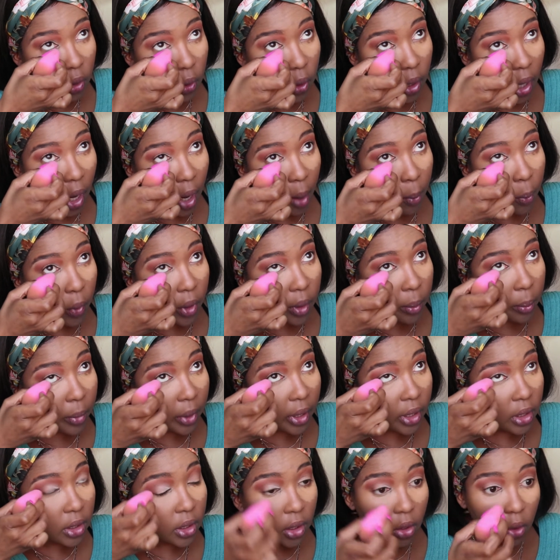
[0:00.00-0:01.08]
look up when
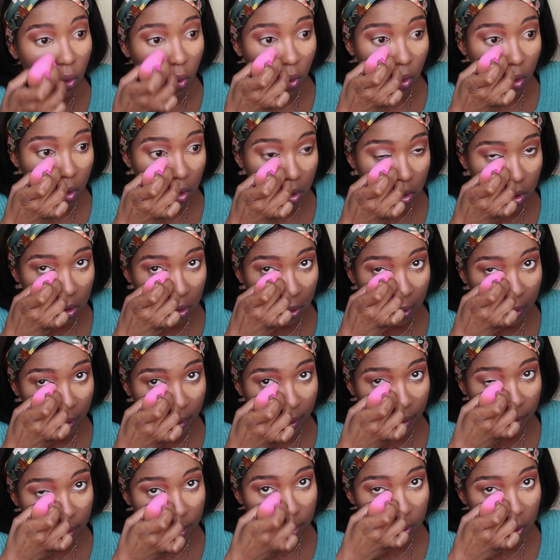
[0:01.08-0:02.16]
blending your
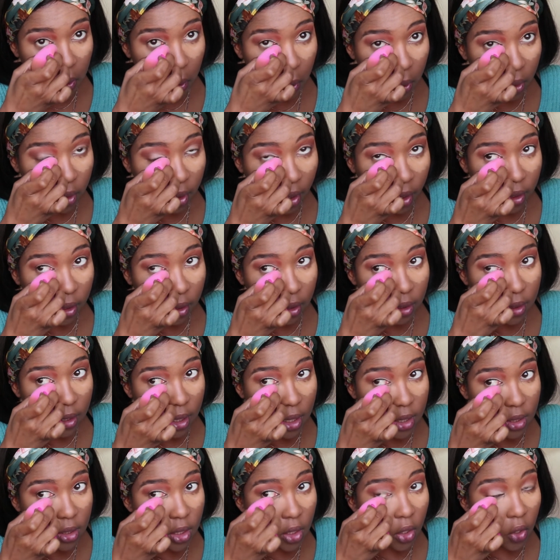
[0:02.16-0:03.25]
concealer so that it
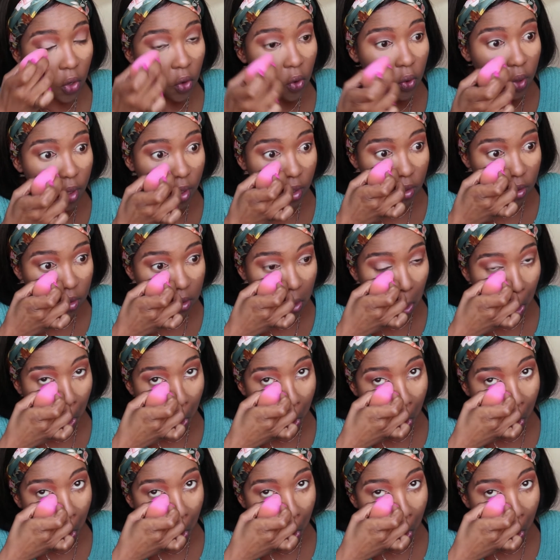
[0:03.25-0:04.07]
doesn't crease,